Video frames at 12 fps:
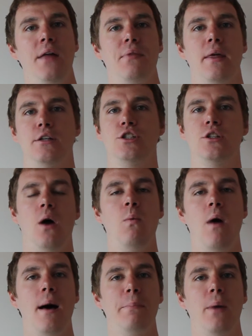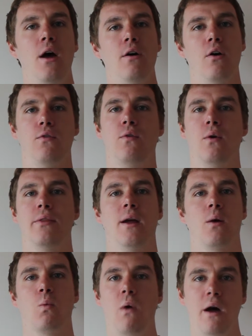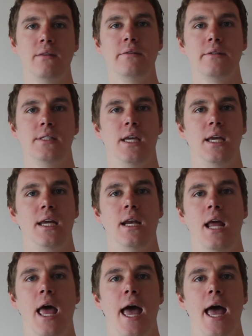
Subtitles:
They show up for their one scene